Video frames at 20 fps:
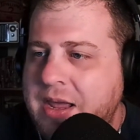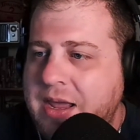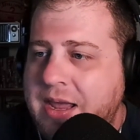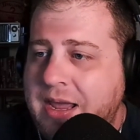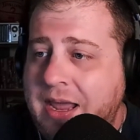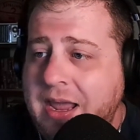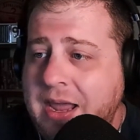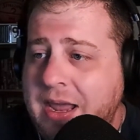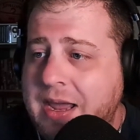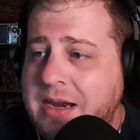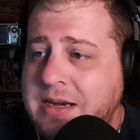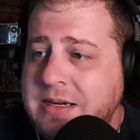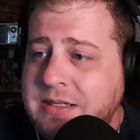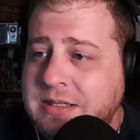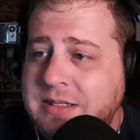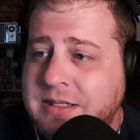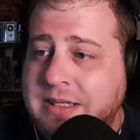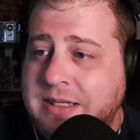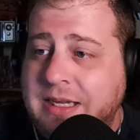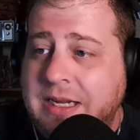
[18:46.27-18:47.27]
And
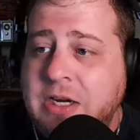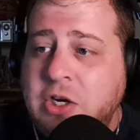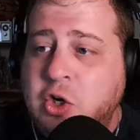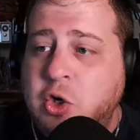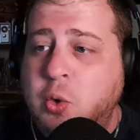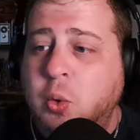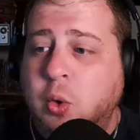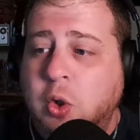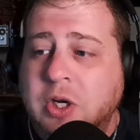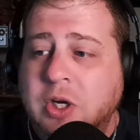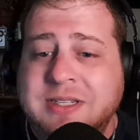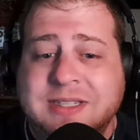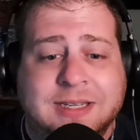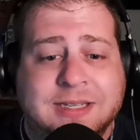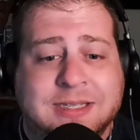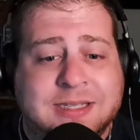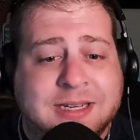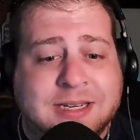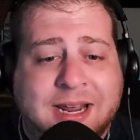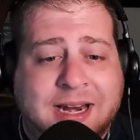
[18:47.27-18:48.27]
the new-look
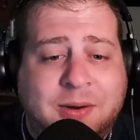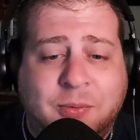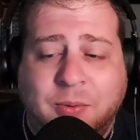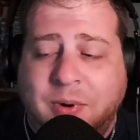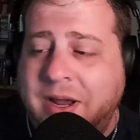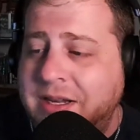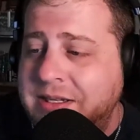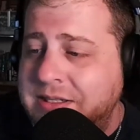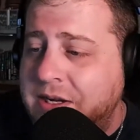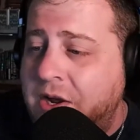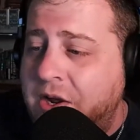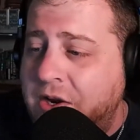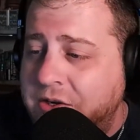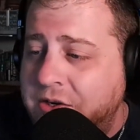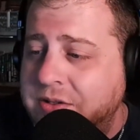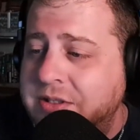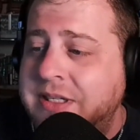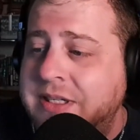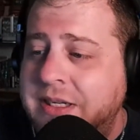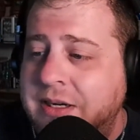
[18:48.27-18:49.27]
Cincinnati Reds
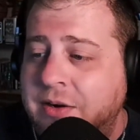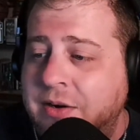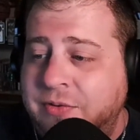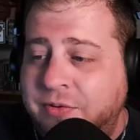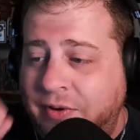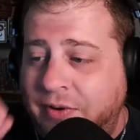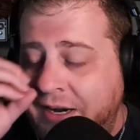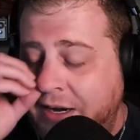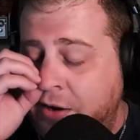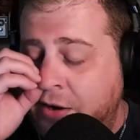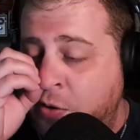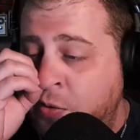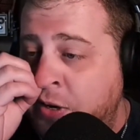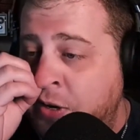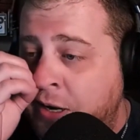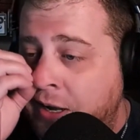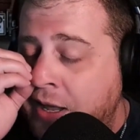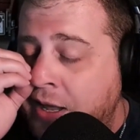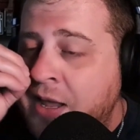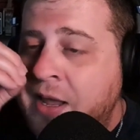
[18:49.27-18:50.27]
under Tito Francona